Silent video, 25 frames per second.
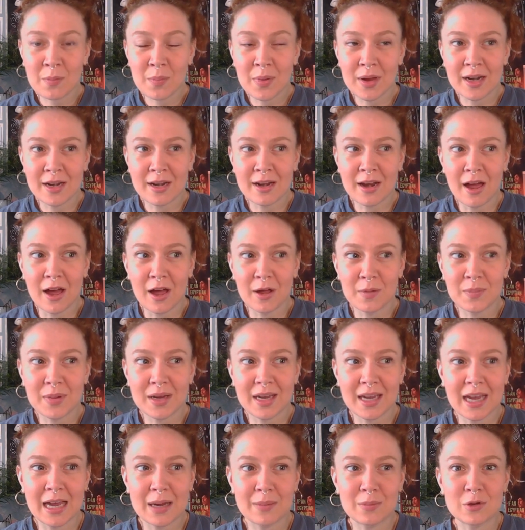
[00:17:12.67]
but not
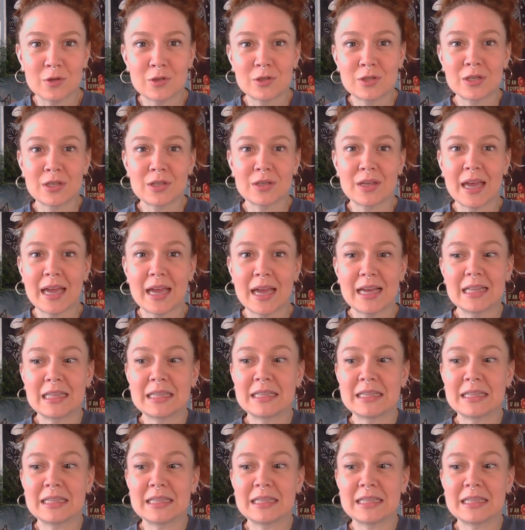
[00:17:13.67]
being able to like